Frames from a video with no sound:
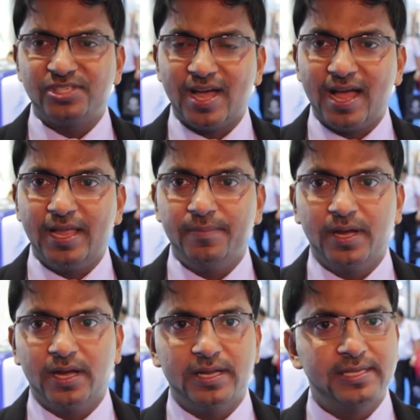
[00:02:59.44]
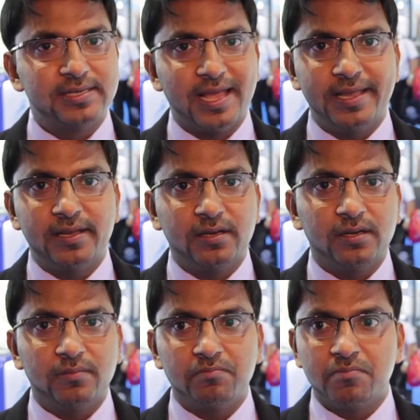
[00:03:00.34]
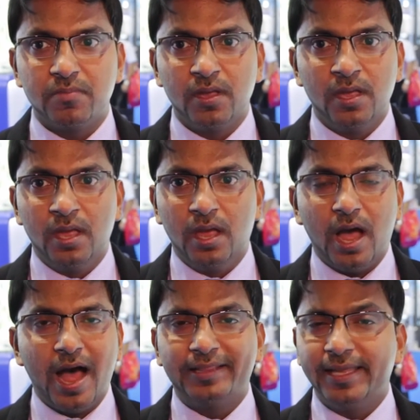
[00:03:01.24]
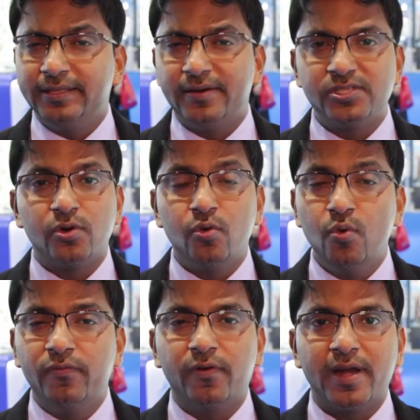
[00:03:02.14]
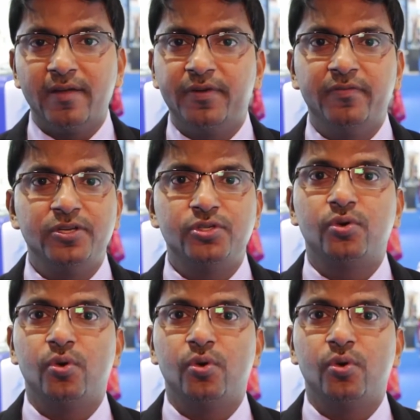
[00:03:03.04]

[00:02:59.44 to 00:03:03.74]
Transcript: time, it's like, I think there is a room for everyone to